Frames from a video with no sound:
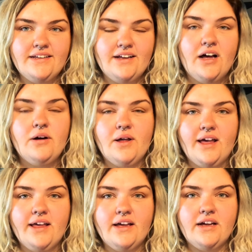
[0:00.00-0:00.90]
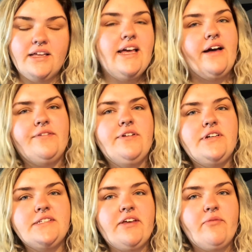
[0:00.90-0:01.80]
Okay. Yeah, if you just
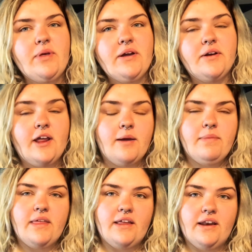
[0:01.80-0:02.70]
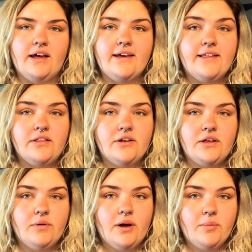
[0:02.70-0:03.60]
give me your name, then I can look you up.